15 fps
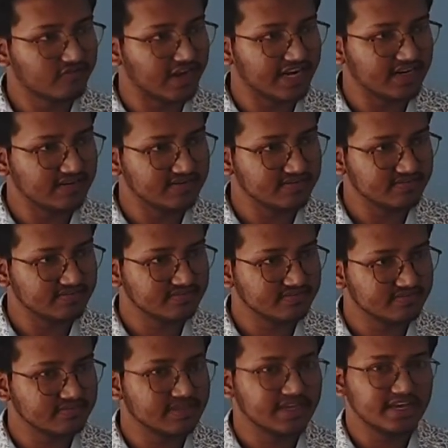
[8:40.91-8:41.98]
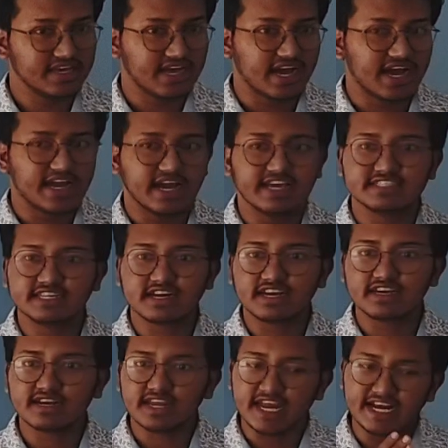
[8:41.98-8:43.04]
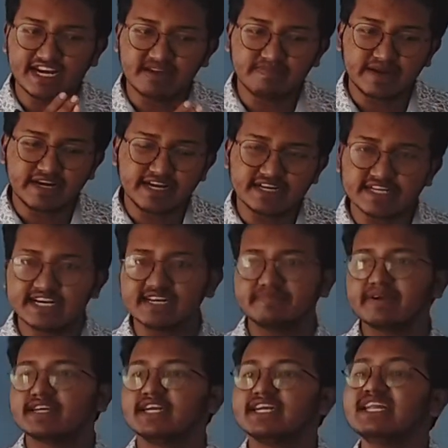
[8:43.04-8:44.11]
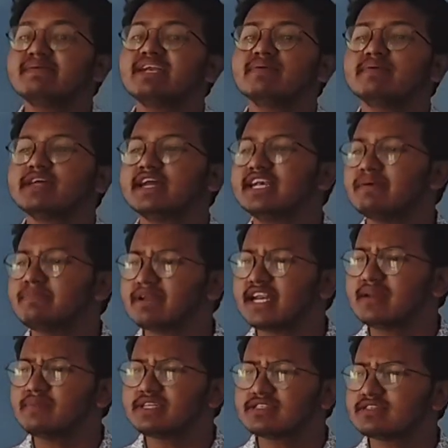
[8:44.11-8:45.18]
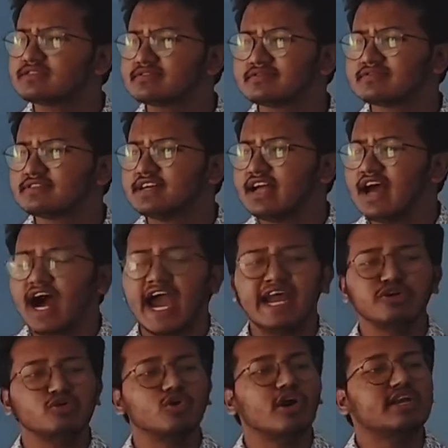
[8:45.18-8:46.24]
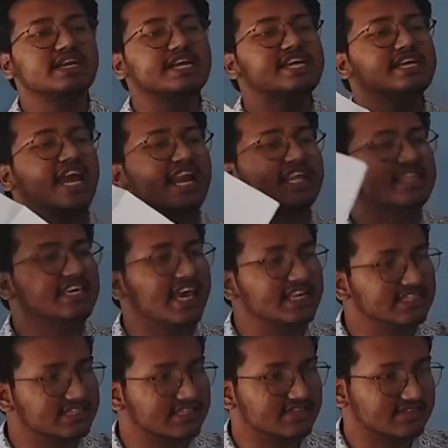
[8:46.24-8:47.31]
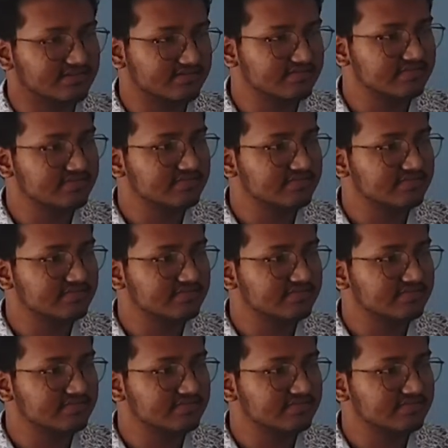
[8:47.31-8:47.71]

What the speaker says: Fine. Is it clear? Independent and dependent. Independent means I do not need anything else.